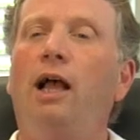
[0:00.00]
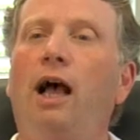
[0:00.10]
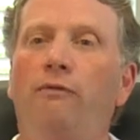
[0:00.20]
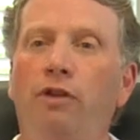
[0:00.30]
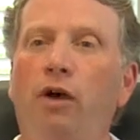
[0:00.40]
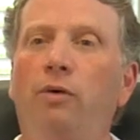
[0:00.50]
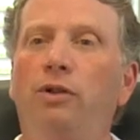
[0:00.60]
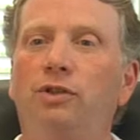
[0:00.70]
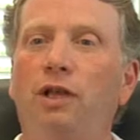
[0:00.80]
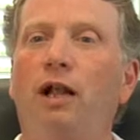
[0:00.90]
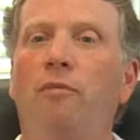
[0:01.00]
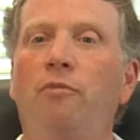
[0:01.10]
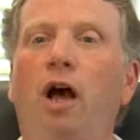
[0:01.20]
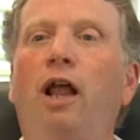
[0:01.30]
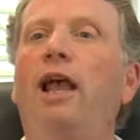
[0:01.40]
I've noticed that I'm
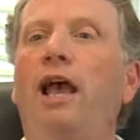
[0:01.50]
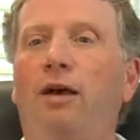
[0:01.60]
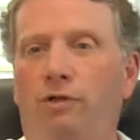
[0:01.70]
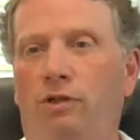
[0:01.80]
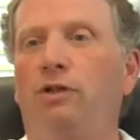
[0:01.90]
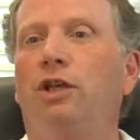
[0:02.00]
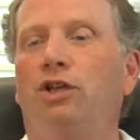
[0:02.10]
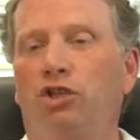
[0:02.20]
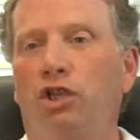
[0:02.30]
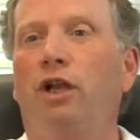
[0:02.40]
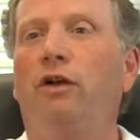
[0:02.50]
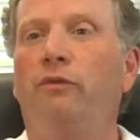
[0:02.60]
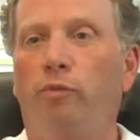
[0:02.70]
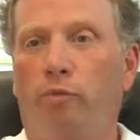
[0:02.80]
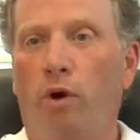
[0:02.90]
not having the extent
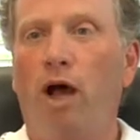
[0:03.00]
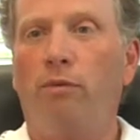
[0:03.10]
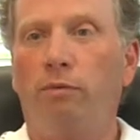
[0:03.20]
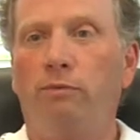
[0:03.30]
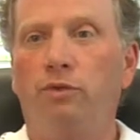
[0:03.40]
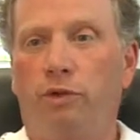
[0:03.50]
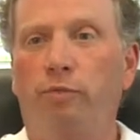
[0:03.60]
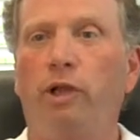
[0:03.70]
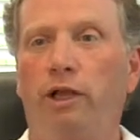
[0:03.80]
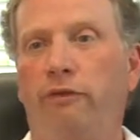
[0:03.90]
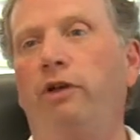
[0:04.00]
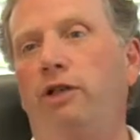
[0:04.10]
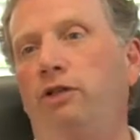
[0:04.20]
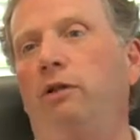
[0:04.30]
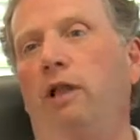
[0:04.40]
of the problems with the plantar
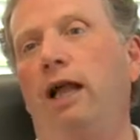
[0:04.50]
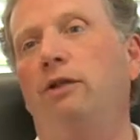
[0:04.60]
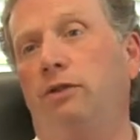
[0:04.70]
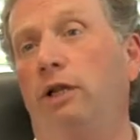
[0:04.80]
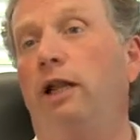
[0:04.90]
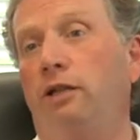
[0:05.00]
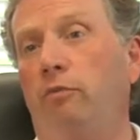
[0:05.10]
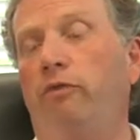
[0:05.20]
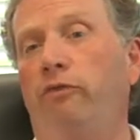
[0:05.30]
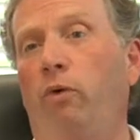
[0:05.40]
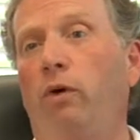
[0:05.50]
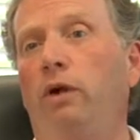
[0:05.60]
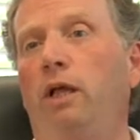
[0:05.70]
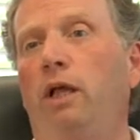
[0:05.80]
fasciitis that I did before.